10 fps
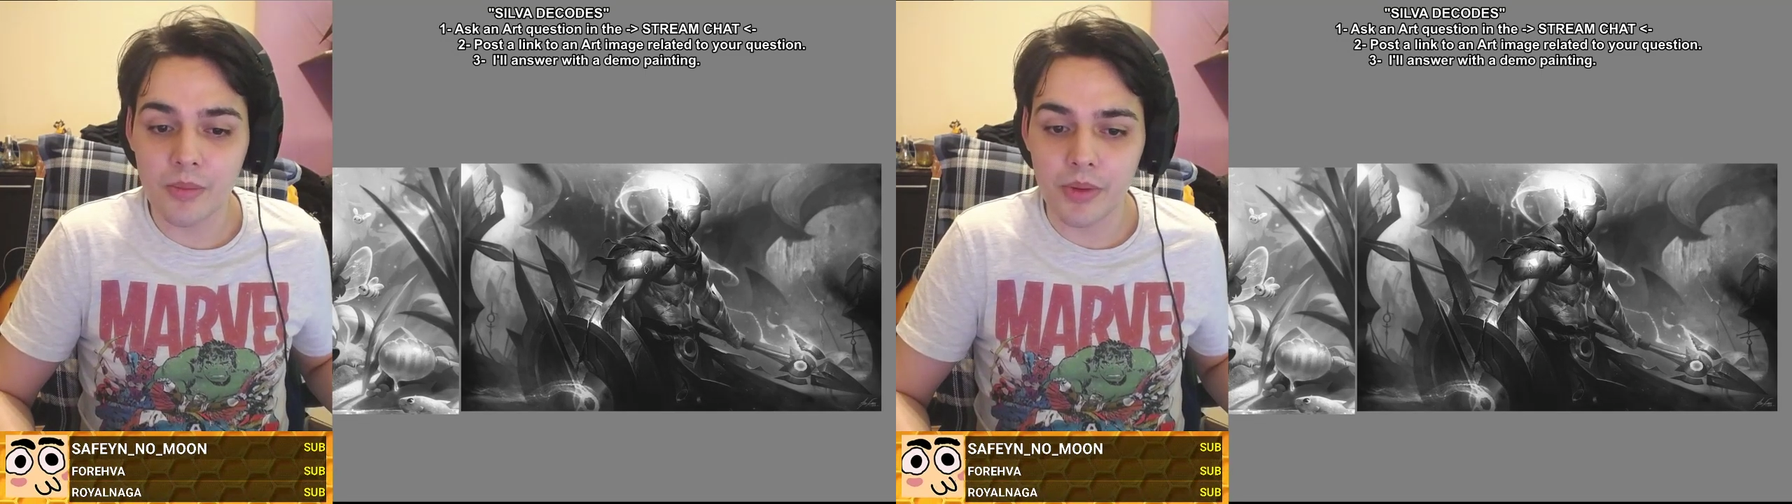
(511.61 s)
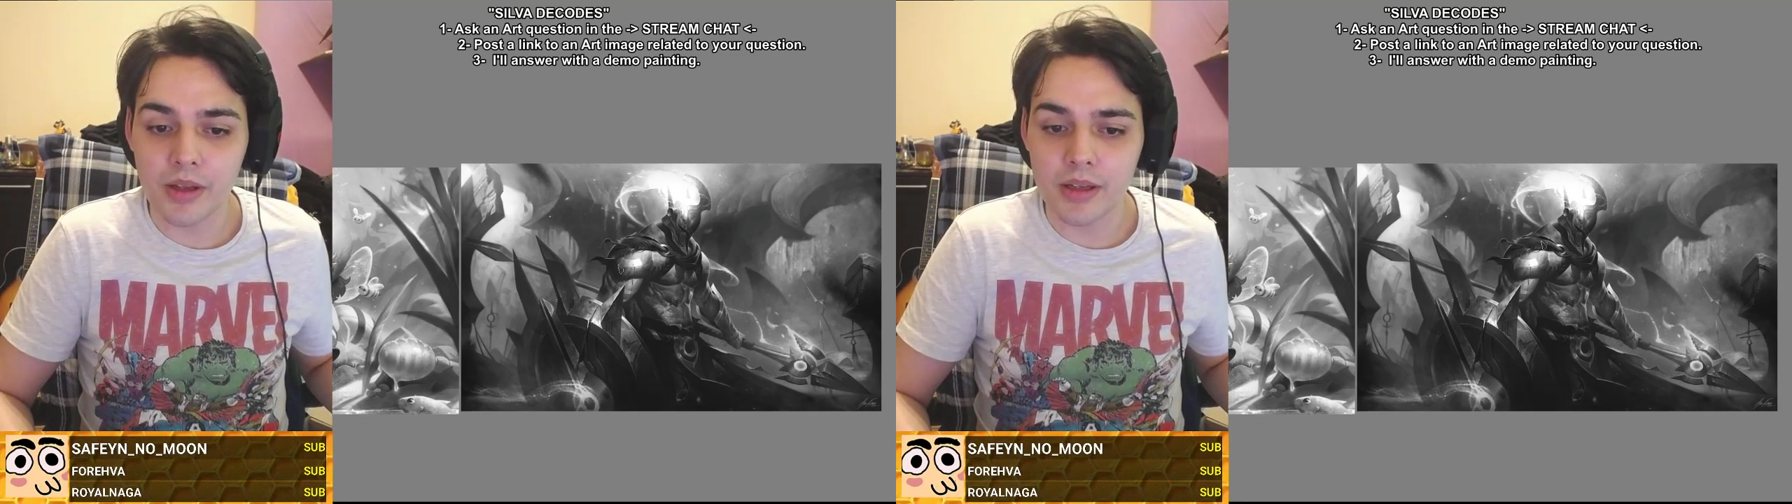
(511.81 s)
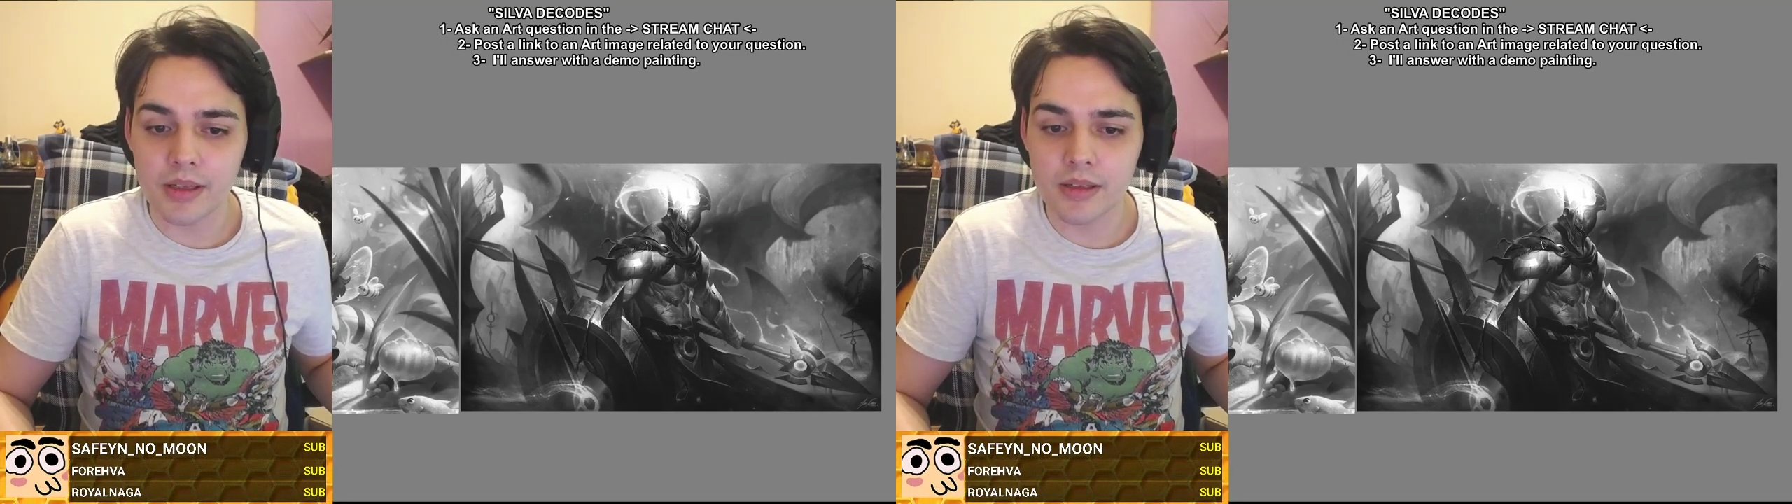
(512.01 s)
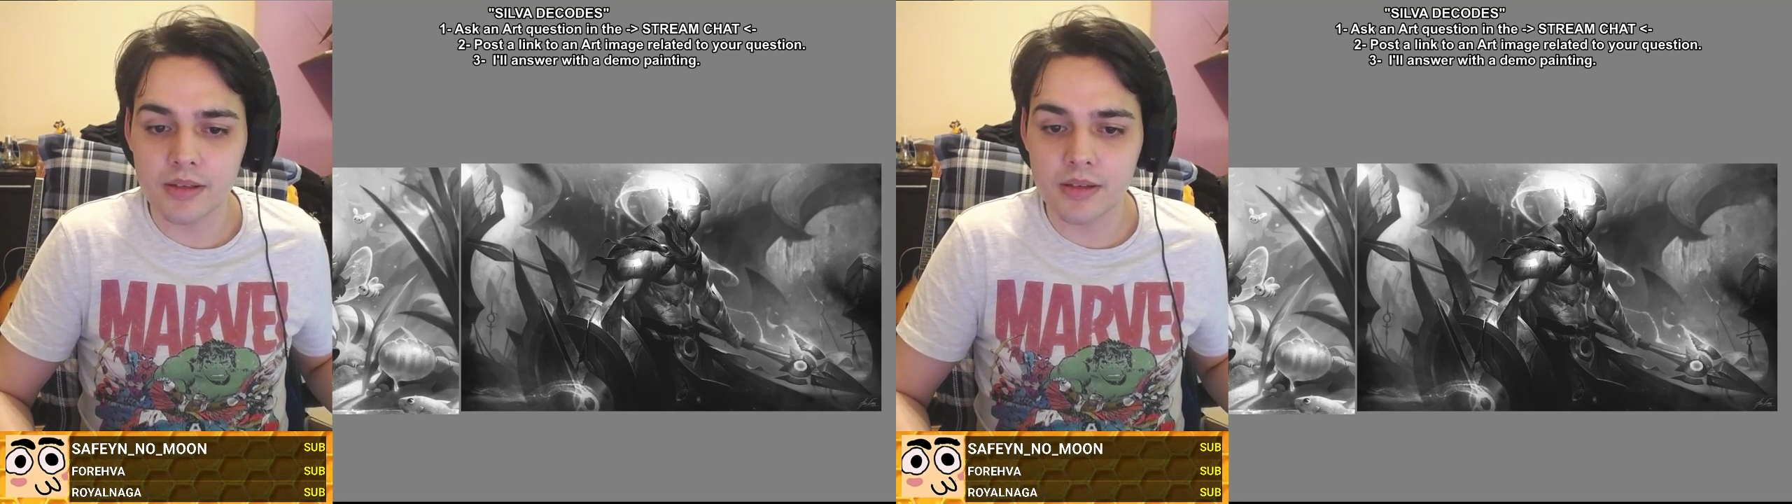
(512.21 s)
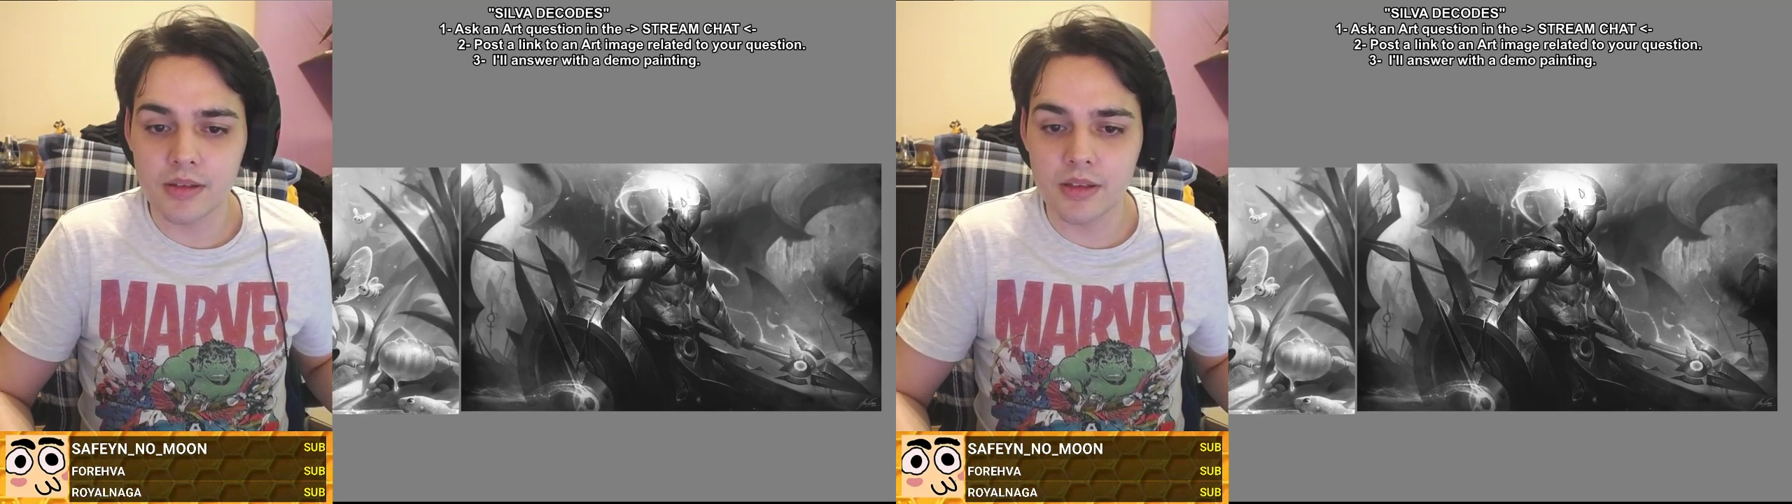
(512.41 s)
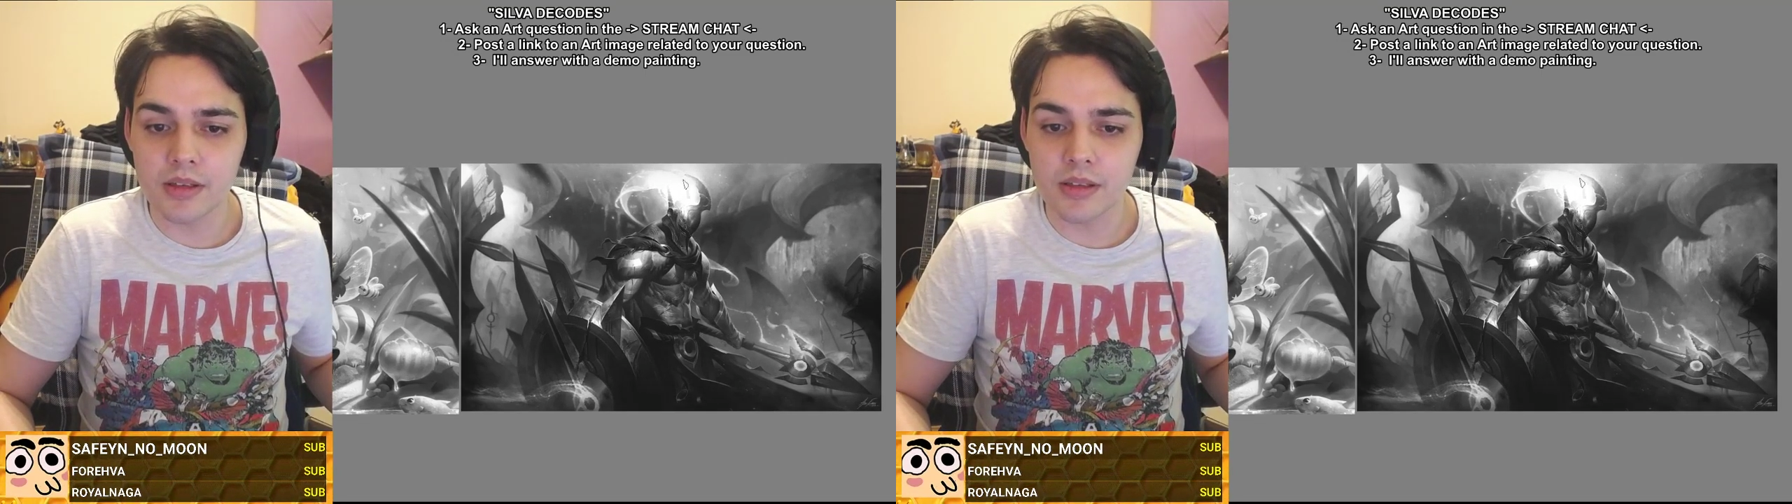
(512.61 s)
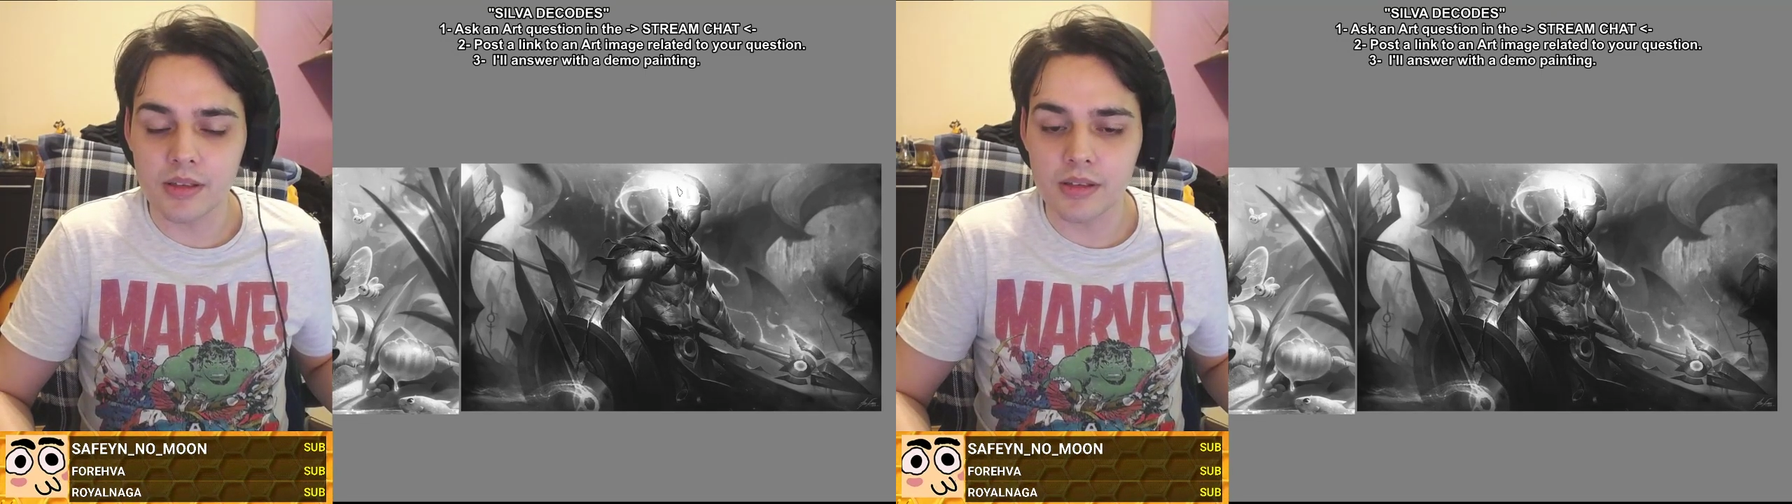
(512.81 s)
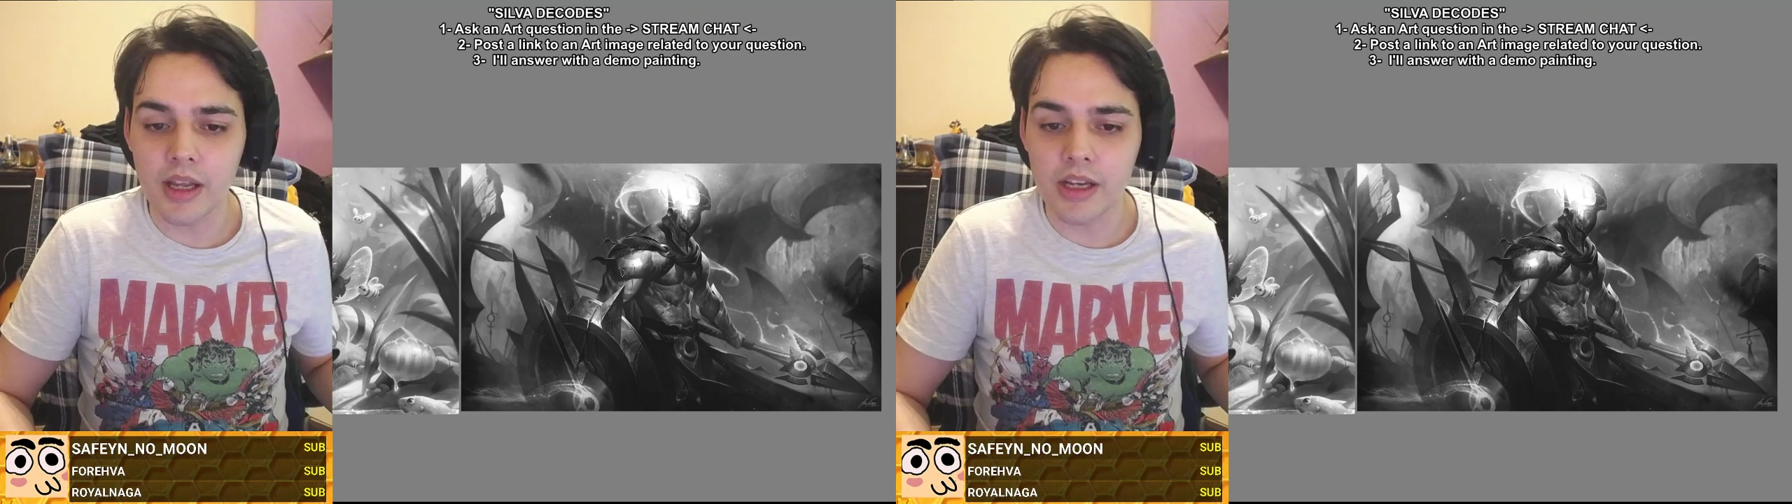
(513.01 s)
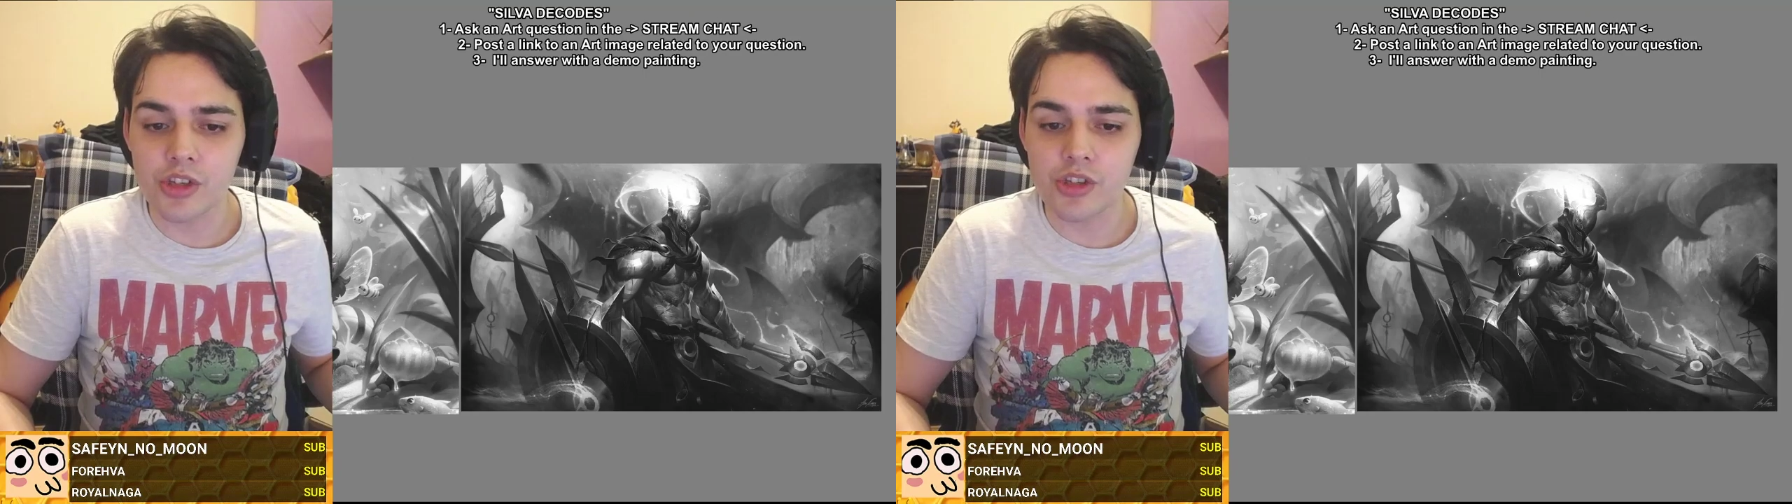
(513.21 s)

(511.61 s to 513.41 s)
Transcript: but like the light